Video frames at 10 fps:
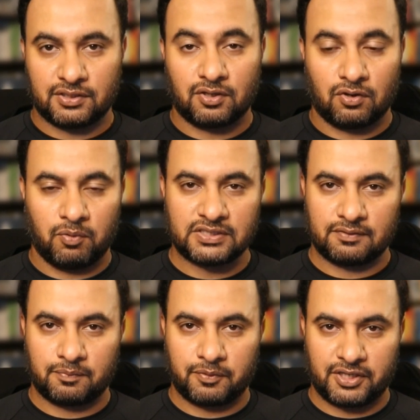the robots
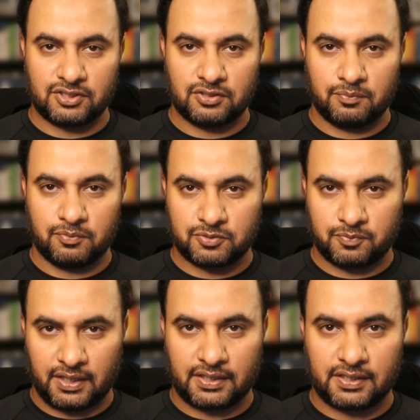have the potential to boost
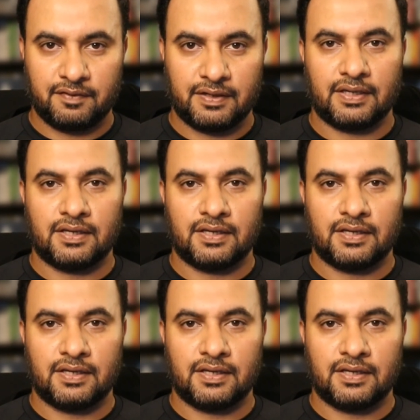productivity,